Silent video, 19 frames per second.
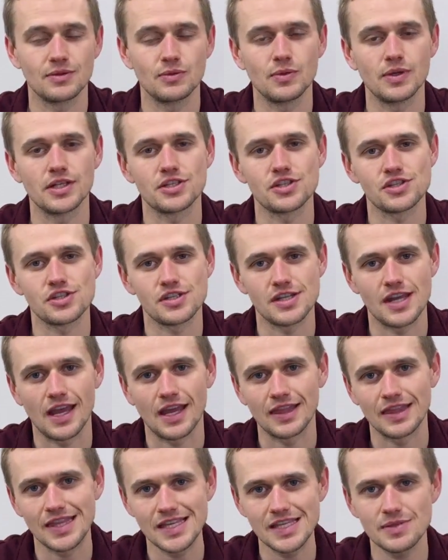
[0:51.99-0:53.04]
which
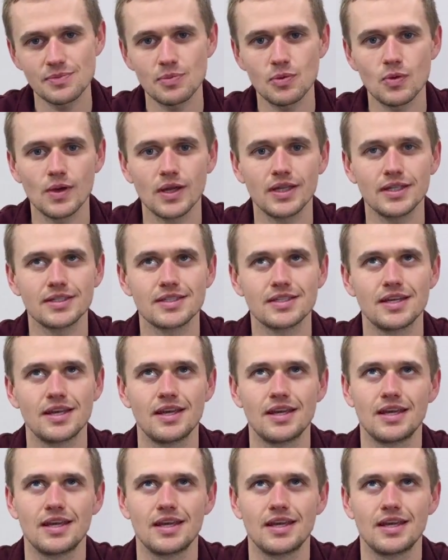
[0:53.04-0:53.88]
at this point